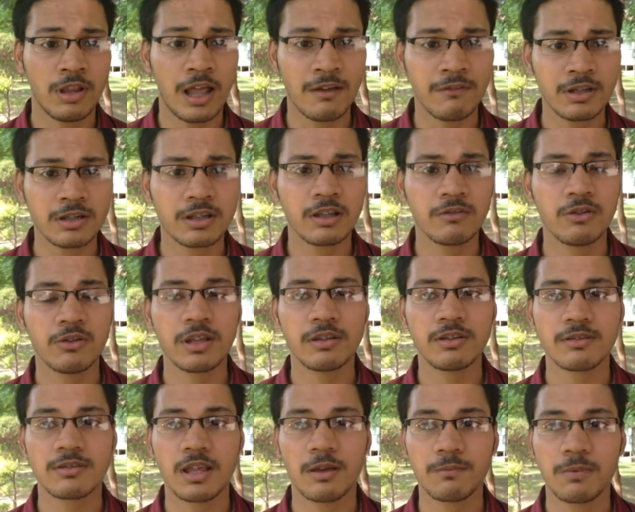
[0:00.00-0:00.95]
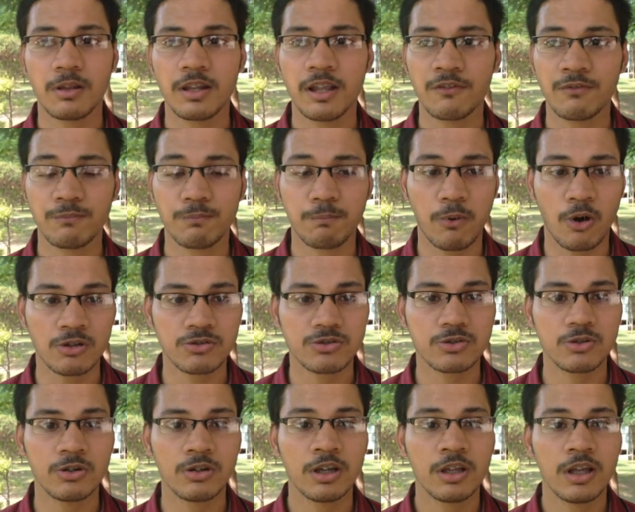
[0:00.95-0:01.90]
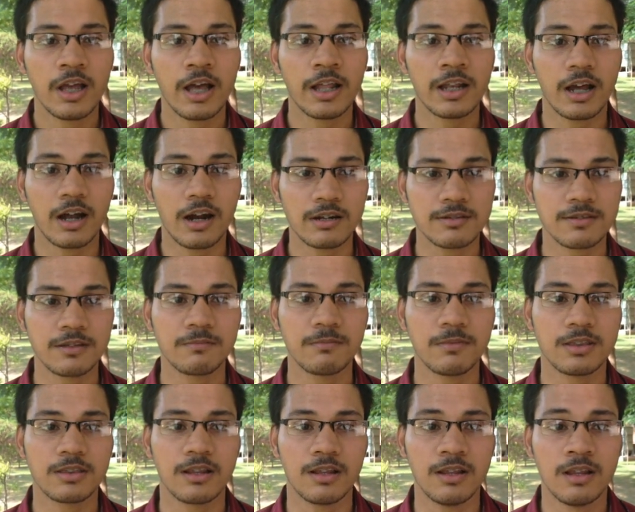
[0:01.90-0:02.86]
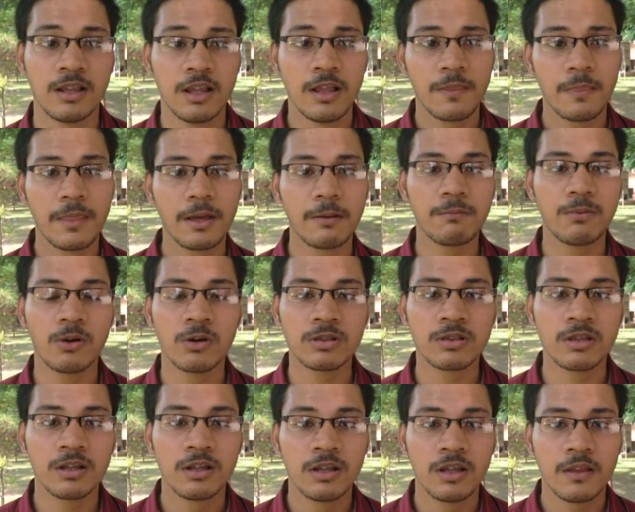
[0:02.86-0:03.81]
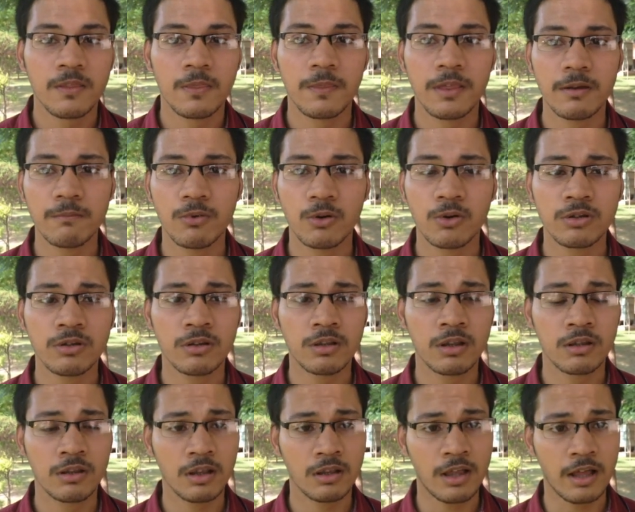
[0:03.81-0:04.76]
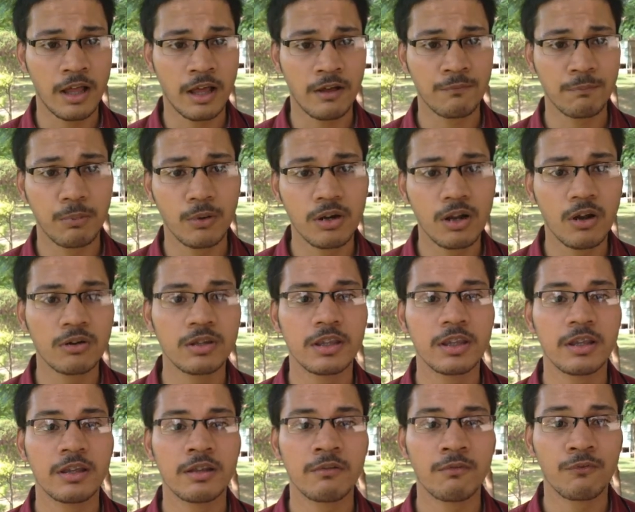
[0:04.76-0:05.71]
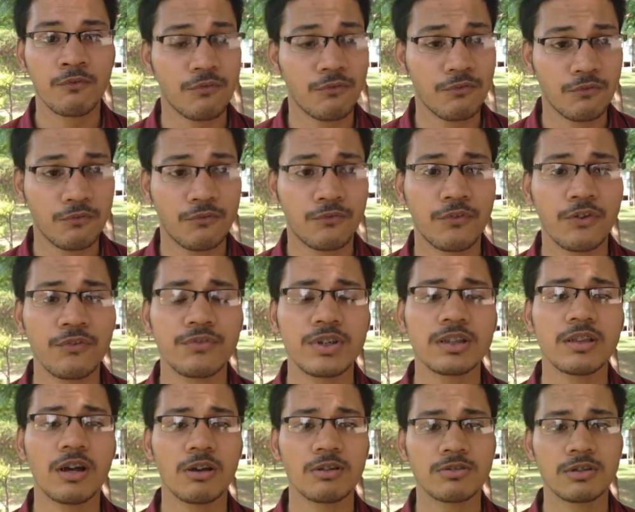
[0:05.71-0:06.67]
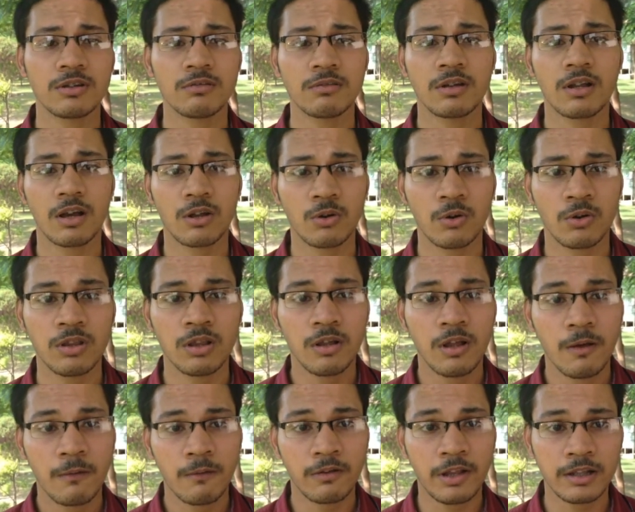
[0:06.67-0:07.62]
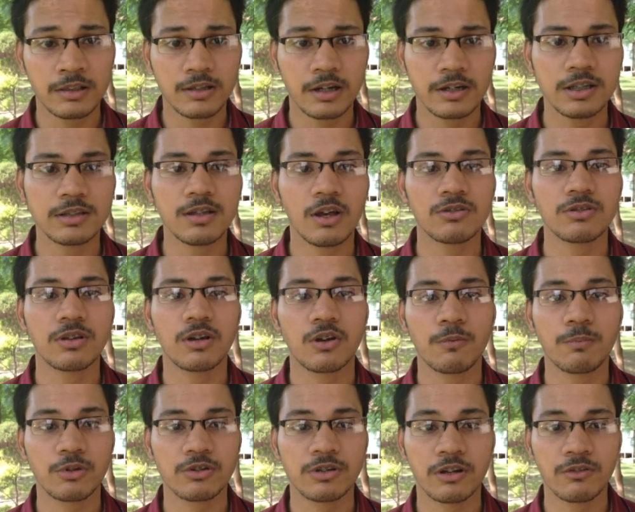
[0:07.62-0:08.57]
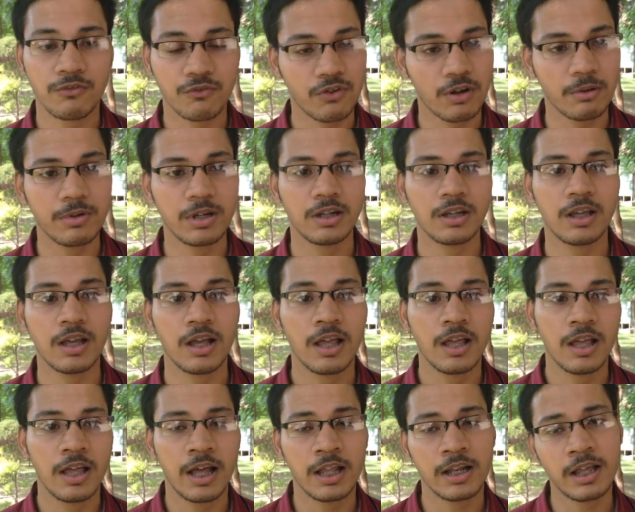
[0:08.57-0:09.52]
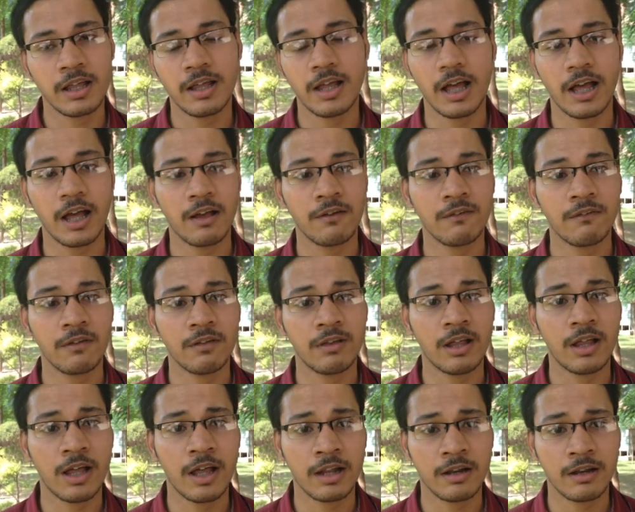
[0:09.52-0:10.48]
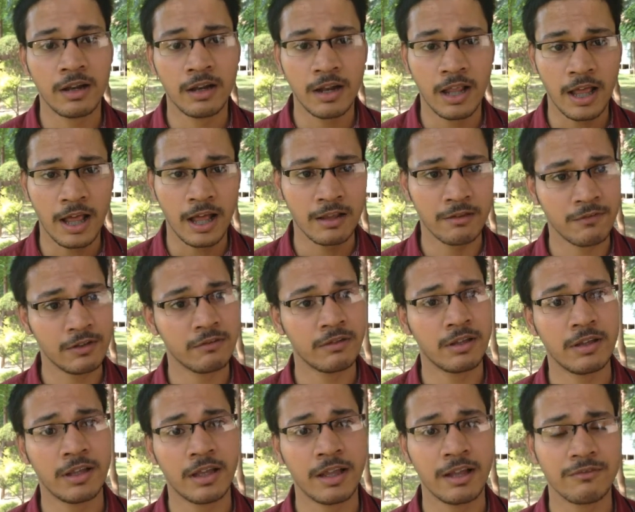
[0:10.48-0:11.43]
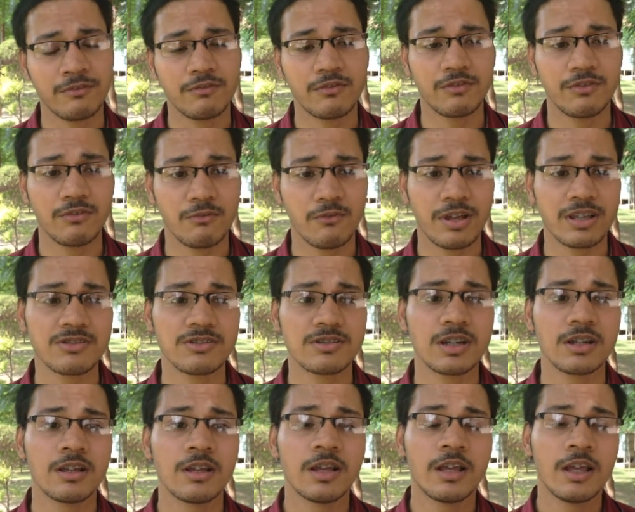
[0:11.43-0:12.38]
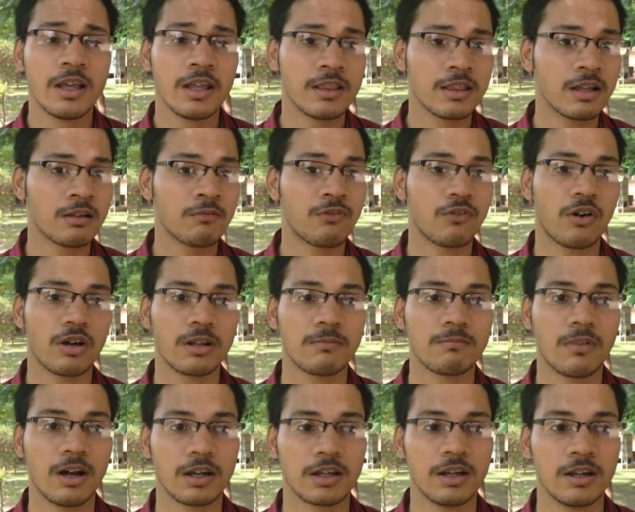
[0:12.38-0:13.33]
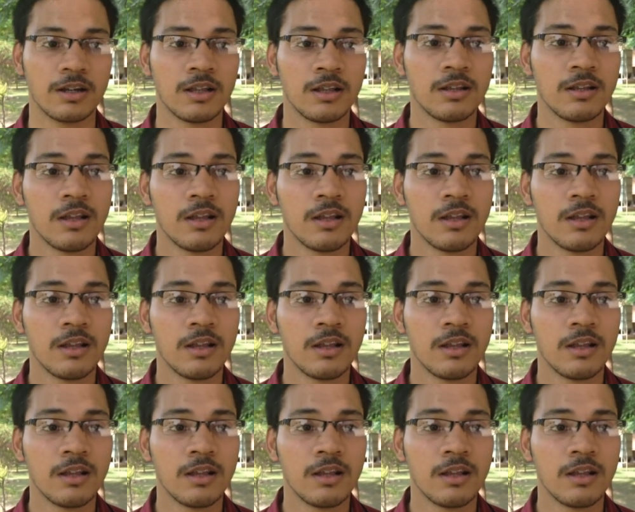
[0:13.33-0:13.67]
I will give you an example like POSCO and Arsan Mittal. They both have pulled out their 50,000 crore and 30,000 crore project from India and have invested in the foreign market.